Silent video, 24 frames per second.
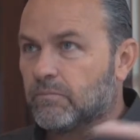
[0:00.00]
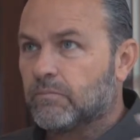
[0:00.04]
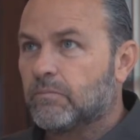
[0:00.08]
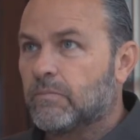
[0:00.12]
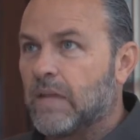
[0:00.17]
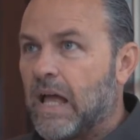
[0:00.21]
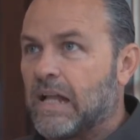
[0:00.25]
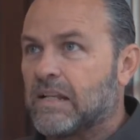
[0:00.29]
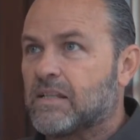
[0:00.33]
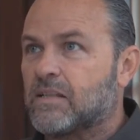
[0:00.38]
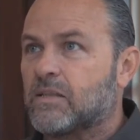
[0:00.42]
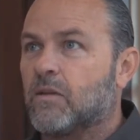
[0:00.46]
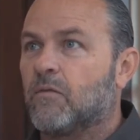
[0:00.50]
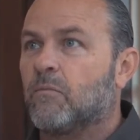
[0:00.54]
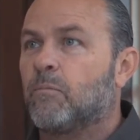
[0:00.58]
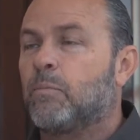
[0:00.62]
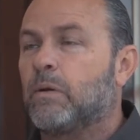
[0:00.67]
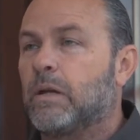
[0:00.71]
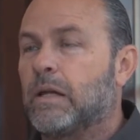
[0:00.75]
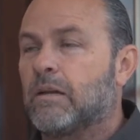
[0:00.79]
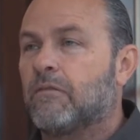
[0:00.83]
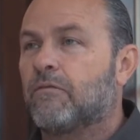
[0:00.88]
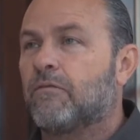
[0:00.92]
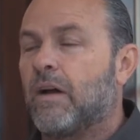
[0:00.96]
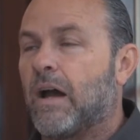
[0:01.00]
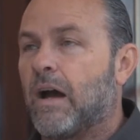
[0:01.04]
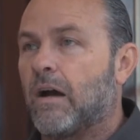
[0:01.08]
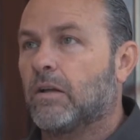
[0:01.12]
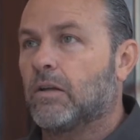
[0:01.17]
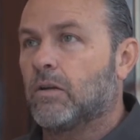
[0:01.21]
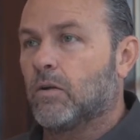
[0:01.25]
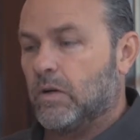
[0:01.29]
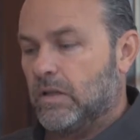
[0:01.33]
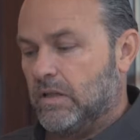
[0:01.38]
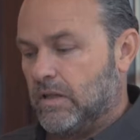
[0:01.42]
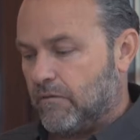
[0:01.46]
That's the big
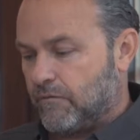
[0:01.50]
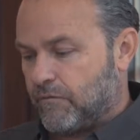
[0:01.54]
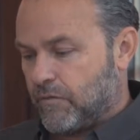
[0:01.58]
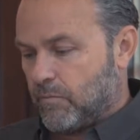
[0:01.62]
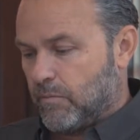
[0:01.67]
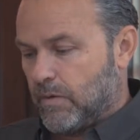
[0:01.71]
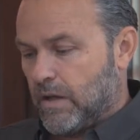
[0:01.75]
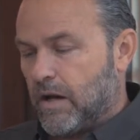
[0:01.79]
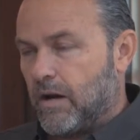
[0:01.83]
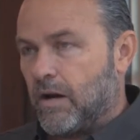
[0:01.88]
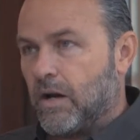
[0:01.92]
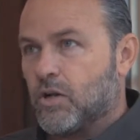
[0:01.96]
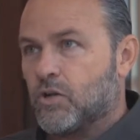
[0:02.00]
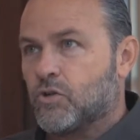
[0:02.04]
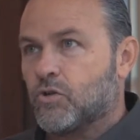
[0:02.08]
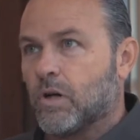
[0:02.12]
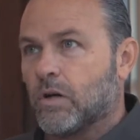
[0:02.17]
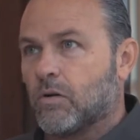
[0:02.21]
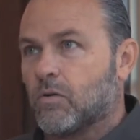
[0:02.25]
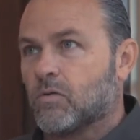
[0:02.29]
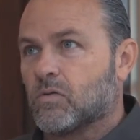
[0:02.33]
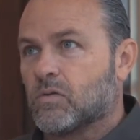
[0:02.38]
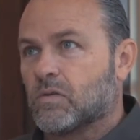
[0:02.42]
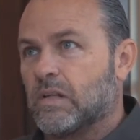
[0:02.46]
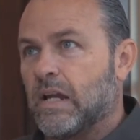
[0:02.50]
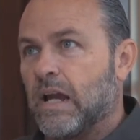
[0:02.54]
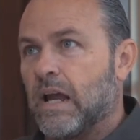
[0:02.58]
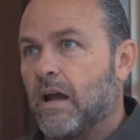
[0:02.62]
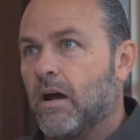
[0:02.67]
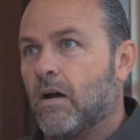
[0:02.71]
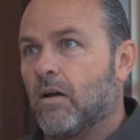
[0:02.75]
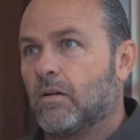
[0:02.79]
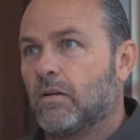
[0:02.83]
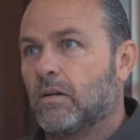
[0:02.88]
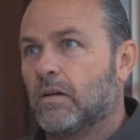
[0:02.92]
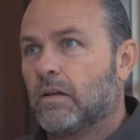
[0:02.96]
value. And then from there, it trickles
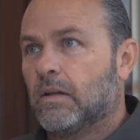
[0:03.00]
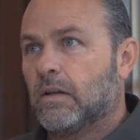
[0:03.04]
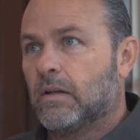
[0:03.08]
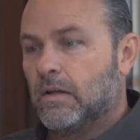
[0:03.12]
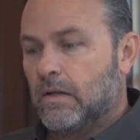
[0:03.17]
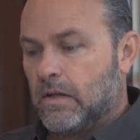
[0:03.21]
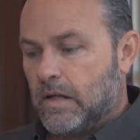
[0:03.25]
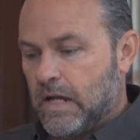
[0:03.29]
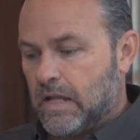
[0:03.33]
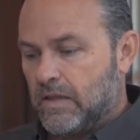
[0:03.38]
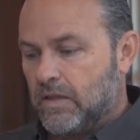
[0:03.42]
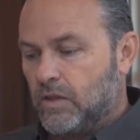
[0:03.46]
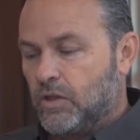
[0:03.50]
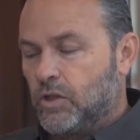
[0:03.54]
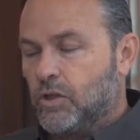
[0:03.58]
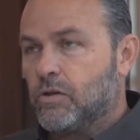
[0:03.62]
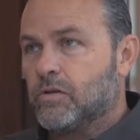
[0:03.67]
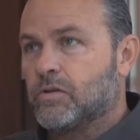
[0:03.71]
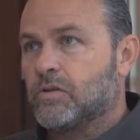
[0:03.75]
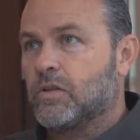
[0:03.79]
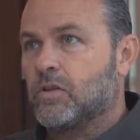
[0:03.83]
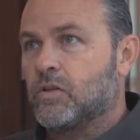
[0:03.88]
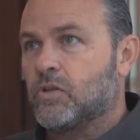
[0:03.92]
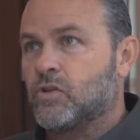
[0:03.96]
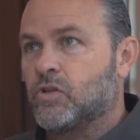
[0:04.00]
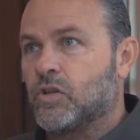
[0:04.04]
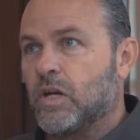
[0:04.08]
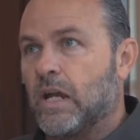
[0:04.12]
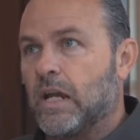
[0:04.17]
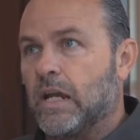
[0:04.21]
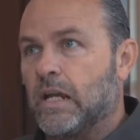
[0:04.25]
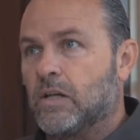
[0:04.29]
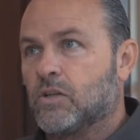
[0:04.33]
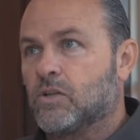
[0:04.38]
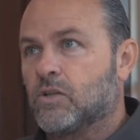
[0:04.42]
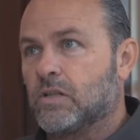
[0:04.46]
down, and the uses
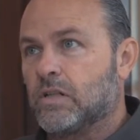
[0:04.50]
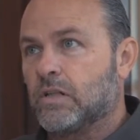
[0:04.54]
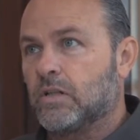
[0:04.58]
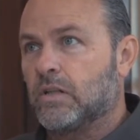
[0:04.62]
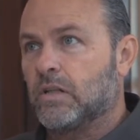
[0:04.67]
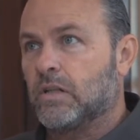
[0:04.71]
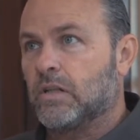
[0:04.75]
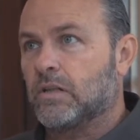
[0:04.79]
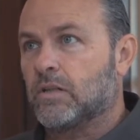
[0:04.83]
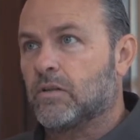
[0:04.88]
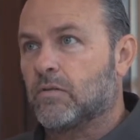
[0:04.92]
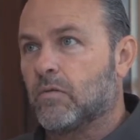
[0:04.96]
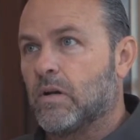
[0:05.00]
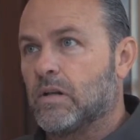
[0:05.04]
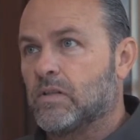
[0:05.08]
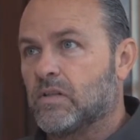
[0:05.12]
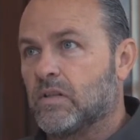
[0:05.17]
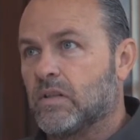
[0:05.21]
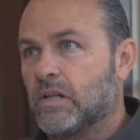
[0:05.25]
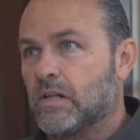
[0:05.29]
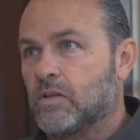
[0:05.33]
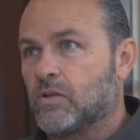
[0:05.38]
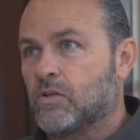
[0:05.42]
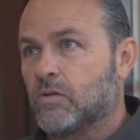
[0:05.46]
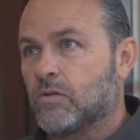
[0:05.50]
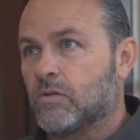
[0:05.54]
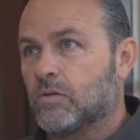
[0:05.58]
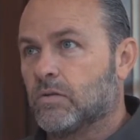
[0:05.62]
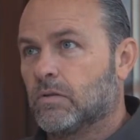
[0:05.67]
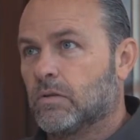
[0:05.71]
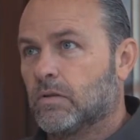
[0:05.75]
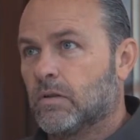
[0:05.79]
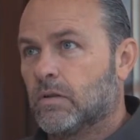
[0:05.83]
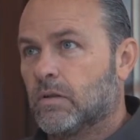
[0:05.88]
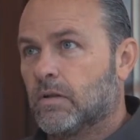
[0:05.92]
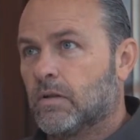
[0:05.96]
change until you get to
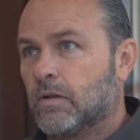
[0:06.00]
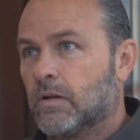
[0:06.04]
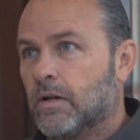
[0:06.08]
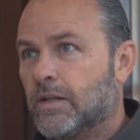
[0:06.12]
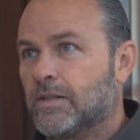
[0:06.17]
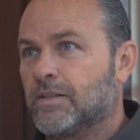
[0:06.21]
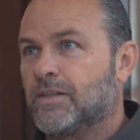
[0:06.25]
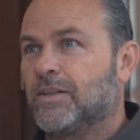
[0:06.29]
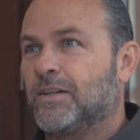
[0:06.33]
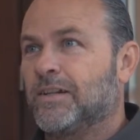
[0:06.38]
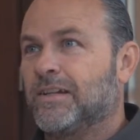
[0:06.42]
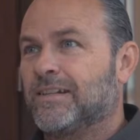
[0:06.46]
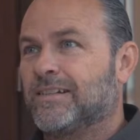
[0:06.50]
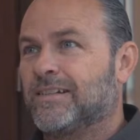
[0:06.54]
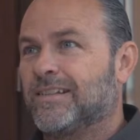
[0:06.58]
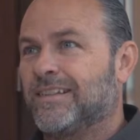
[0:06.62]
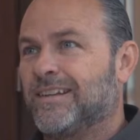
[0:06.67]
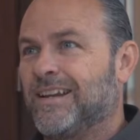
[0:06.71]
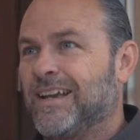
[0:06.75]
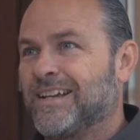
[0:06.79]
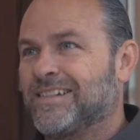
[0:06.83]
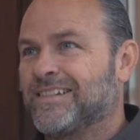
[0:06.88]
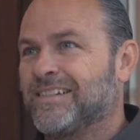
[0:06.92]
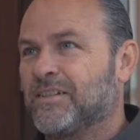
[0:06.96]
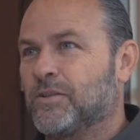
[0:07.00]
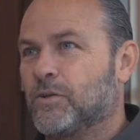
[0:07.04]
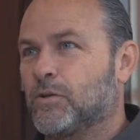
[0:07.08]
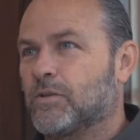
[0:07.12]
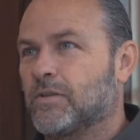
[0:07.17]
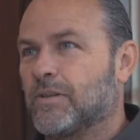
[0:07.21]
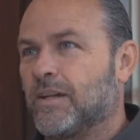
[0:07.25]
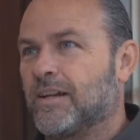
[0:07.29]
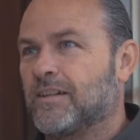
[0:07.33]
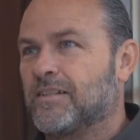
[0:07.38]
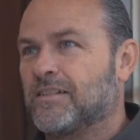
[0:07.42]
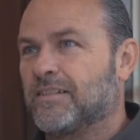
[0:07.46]
residential, until you get to the next
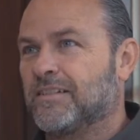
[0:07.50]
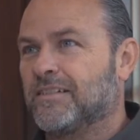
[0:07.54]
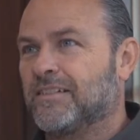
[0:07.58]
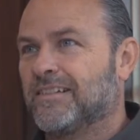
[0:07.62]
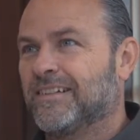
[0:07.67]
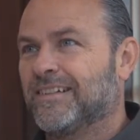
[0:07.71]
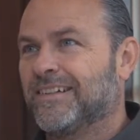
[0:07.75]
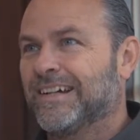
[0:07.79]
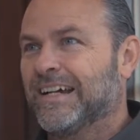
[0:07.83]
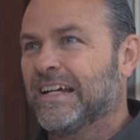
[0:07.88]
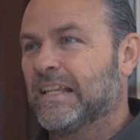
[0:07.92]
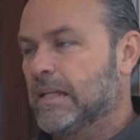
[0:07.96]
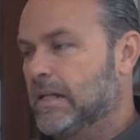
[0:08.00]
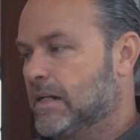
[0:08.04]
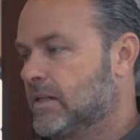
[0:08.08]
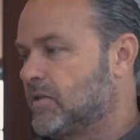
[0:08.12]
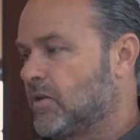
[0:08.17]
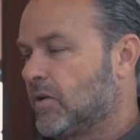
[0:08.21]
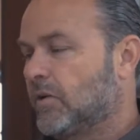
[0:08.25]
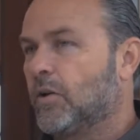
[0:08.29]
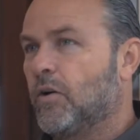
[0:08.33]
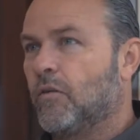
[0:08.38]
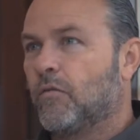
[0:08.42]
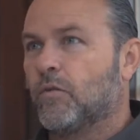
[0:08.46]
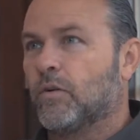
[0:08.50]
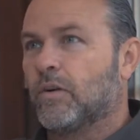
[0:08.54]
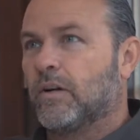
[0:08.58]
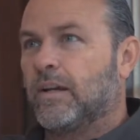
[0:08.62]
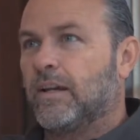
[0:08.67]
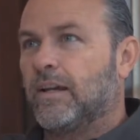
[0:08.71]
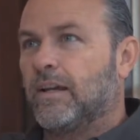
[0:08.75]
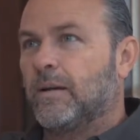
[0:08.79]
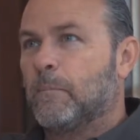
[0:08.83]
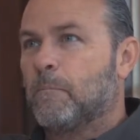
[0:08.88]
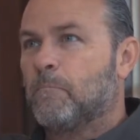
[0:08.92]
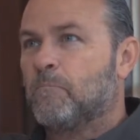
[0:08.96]
intersection, and then it's all over
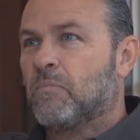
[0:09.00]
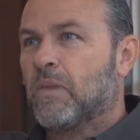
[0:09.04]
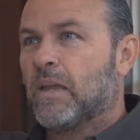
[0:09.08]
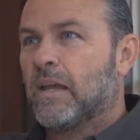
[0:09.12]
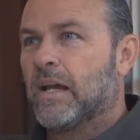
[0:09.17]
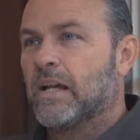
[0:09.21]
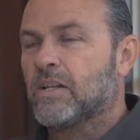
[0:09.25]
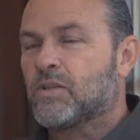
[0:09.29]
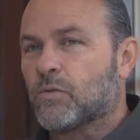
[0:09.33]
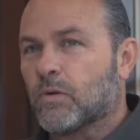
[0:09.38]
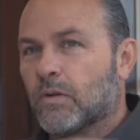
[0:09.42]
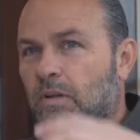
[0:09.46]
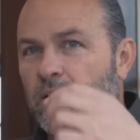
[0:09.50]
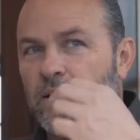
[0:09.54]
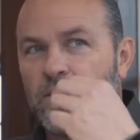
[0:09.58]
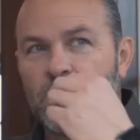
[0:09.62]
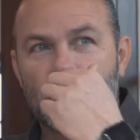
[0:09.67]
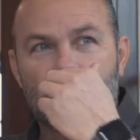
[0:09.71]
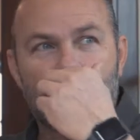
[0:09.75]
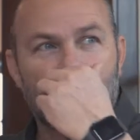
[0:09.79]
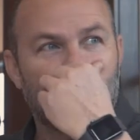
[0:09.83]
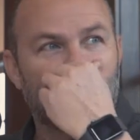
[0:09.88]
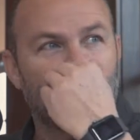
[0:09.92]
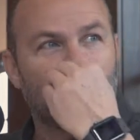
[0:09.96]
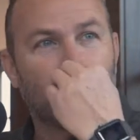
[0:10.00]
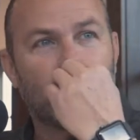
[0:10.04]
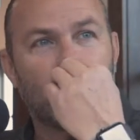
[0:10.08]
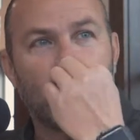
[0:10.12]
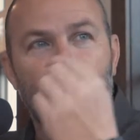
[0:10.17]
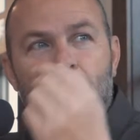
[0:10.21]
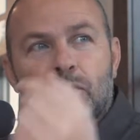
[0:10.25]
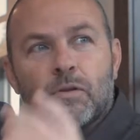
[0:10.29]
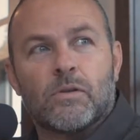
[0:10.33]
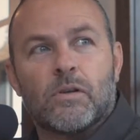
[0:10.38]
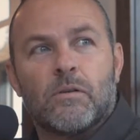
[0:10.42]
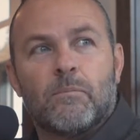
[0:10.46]
again. It's really interesting if you'll
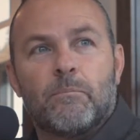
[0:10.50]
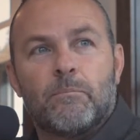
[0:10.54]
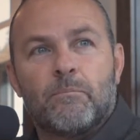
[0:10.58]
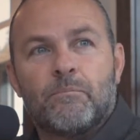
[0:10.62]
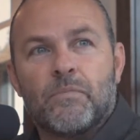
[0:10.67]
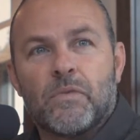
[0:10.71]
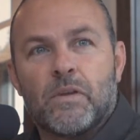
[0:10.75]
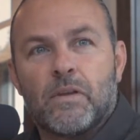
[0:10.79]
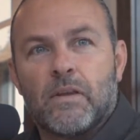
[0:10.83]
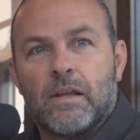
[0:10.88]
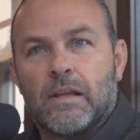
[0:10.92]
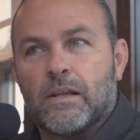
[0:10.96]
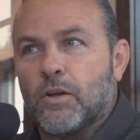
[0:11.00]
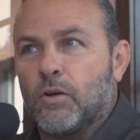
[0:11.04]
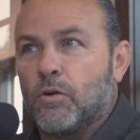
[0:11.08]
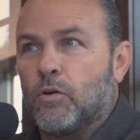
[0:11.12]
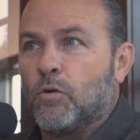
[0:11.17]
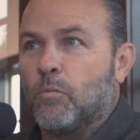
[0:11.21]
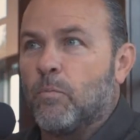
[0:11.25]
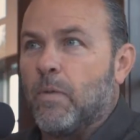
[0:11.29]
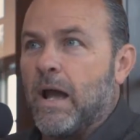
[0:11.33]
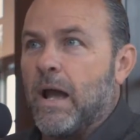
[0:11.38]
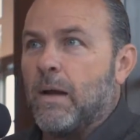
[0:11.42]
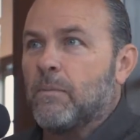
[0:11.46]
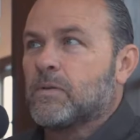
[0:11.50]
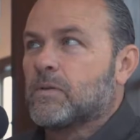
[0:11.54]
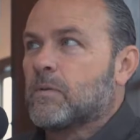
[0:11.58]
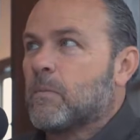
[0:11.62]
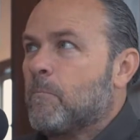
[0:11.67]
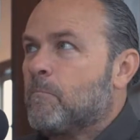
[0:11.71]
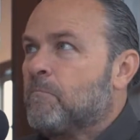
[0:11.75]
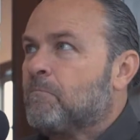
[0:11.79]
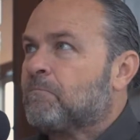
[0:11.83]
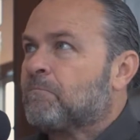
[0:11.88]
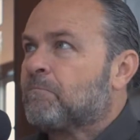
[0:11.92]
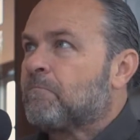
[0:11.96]
go to like Google Maps
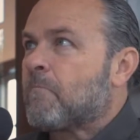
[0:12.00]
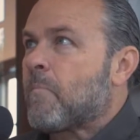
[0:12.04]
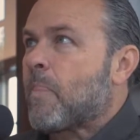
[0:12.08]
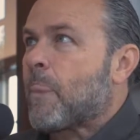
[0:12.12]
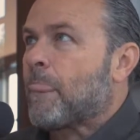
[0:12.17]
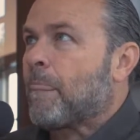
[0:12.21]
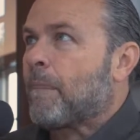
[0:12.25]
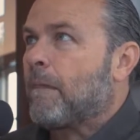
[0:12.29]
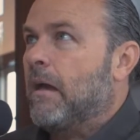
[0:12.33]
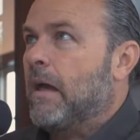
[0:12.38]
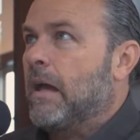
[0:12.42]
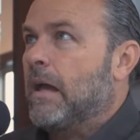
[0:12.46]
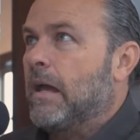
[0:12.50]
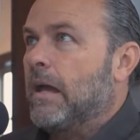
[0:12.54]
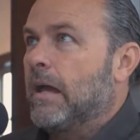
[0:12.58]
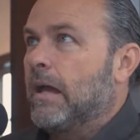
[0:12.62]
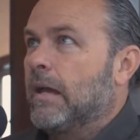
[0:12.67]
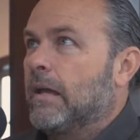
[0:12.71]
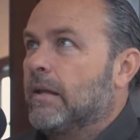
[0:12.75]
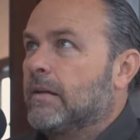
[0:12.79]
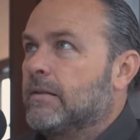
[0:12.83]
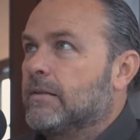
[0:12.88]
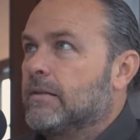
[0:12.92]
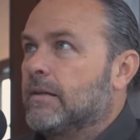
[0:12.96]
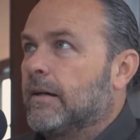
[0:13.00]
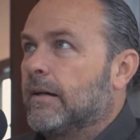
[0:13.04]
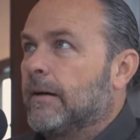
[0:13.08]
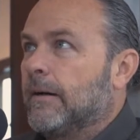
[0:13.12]
and